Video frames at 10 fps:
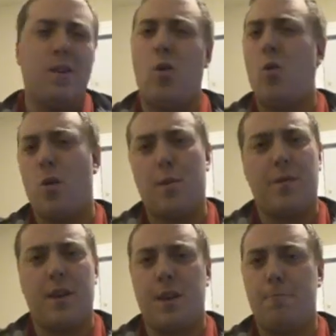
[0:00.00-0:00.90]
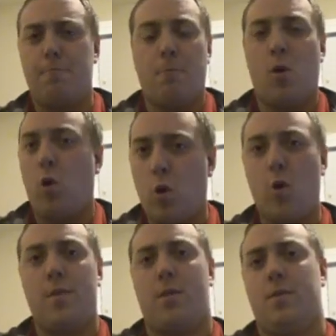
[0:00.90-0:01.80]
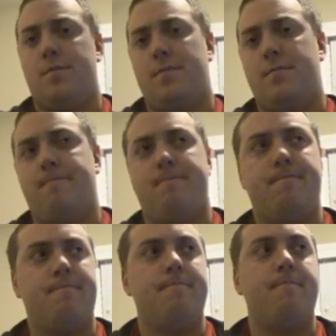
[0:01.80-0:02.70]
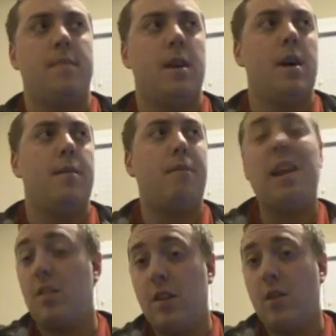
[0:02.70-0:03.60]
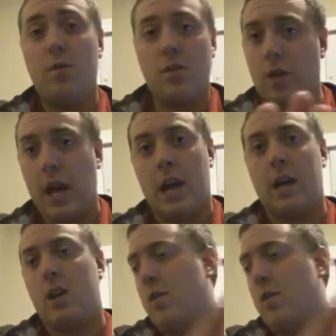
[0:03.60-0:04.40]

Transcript: Horrible villain. Horrible. Plastique was okay, you